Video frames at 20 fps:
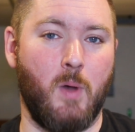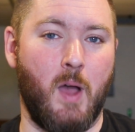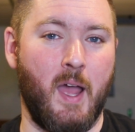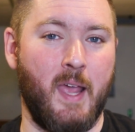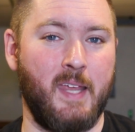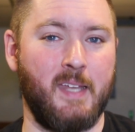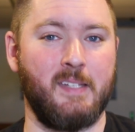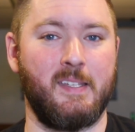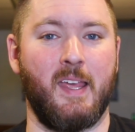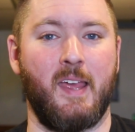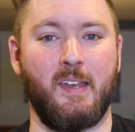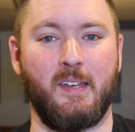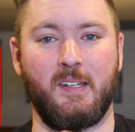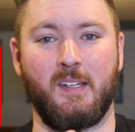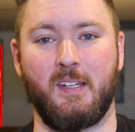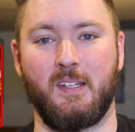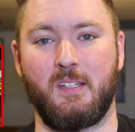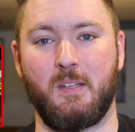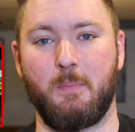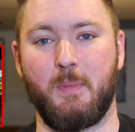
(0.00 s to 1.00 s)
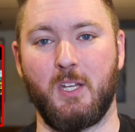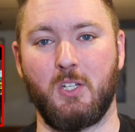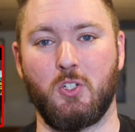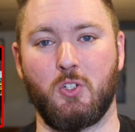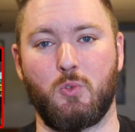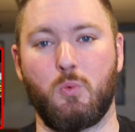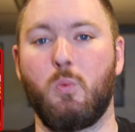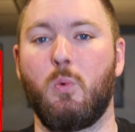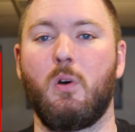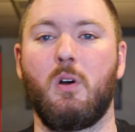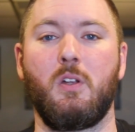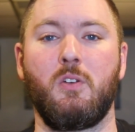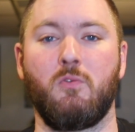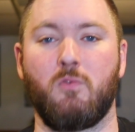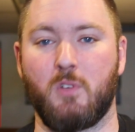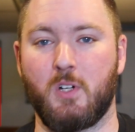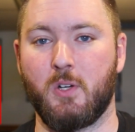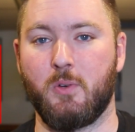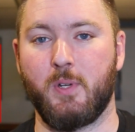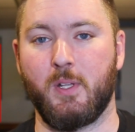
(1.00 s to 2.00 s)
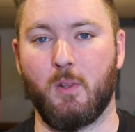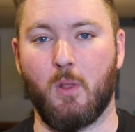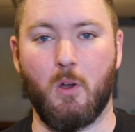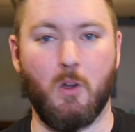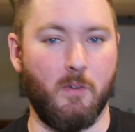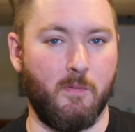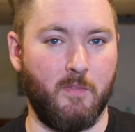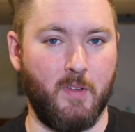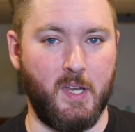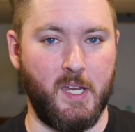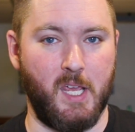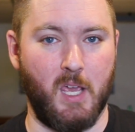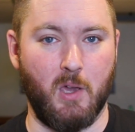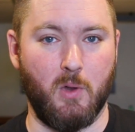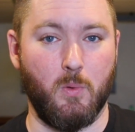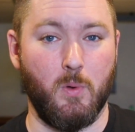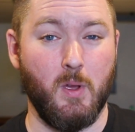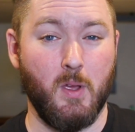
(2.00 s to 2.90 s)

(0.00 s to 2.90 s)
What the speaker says: I intended it to be just one really long video.